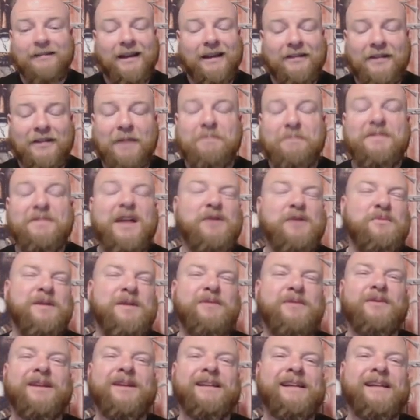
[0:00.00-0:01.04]
yeah, that, that would
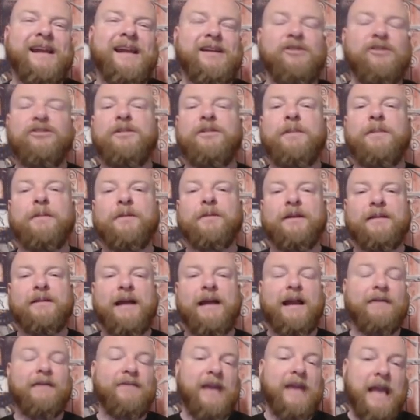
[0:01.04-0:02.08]
be really neat to see people like
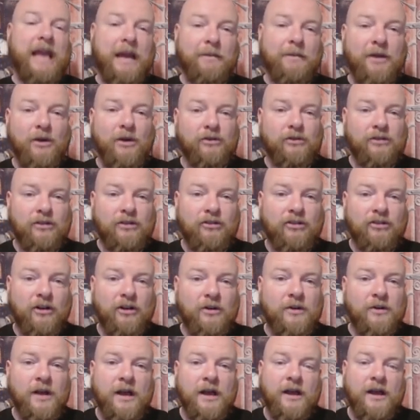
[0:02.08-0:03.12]
that have cameos in the
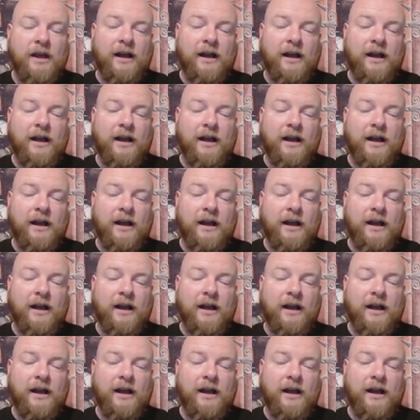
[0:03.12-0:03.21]
show.